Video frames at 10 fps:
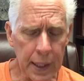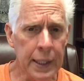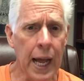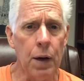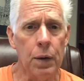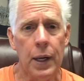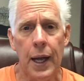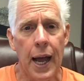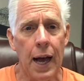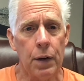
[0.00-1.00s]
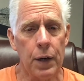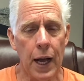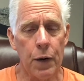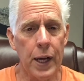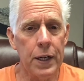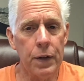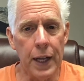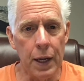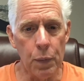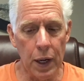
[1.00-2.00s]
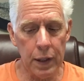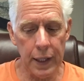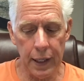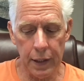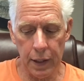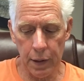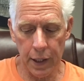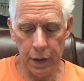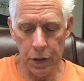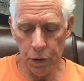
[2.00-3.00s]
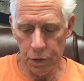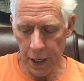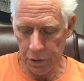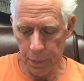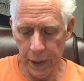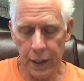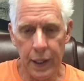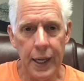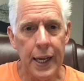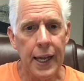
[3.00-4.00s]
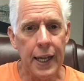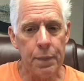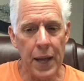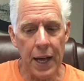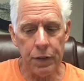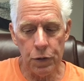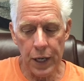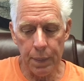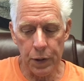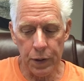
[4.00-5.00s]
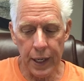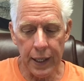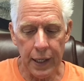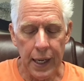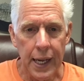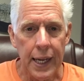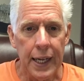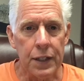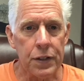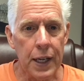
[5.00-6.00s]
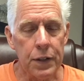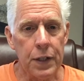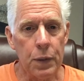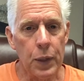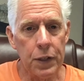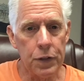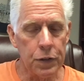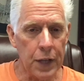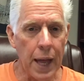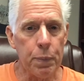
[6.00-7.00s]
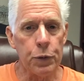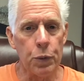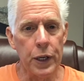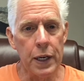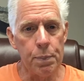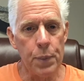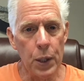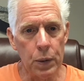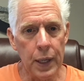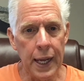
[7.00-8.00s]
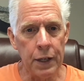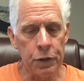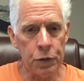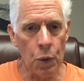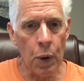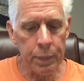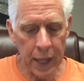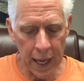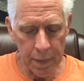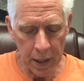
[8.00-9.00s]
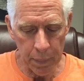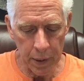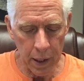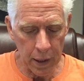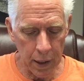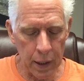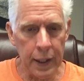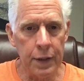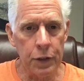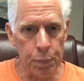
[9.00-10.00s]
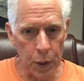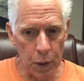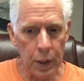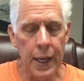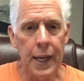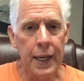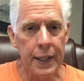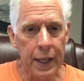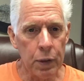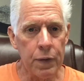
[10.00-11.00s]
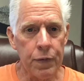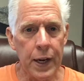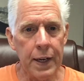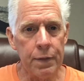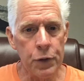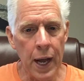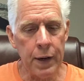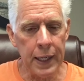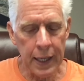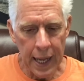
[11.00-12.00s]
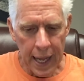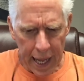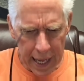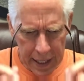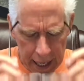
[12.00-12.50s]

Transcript: Now, how do I know that? Well, in the New Testament, in Matthew chapter 8, it says that when his disciples were in a boat and a storm came up in this boat, they were afraid of drowning. And